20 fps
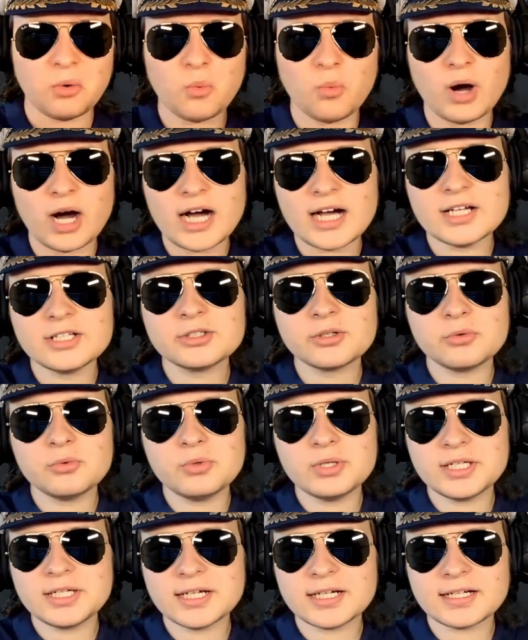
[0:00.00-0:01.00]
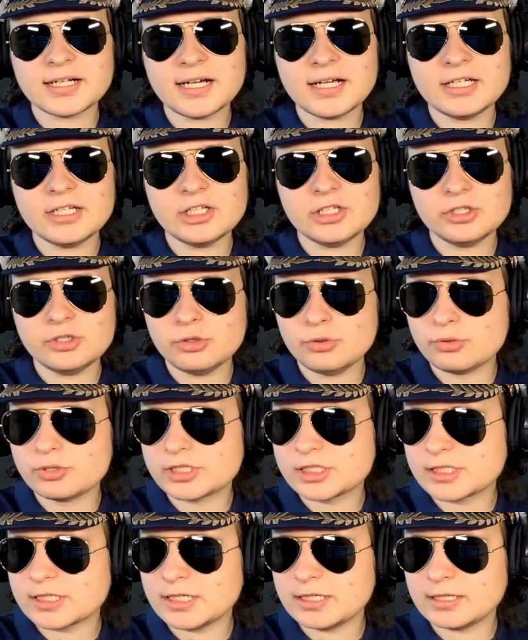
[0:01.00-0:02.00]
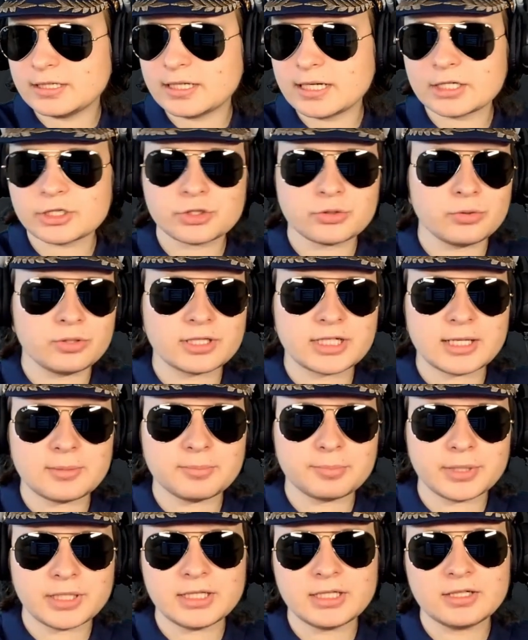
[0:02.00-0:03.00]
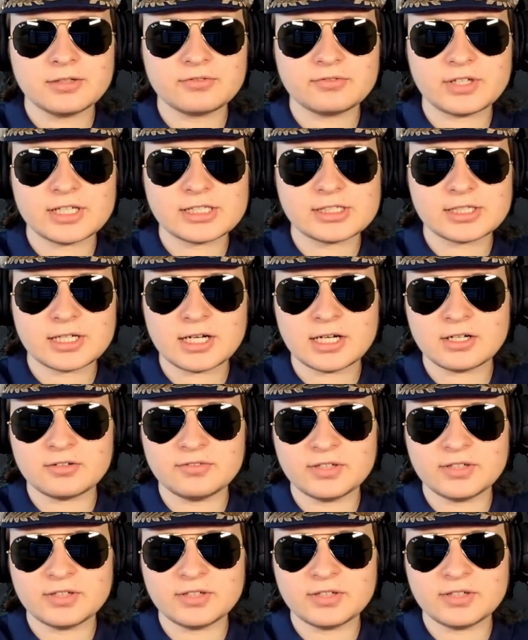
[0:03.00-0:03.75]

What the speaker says: why don't we get any nukes in an actual campaign in Flight to Hara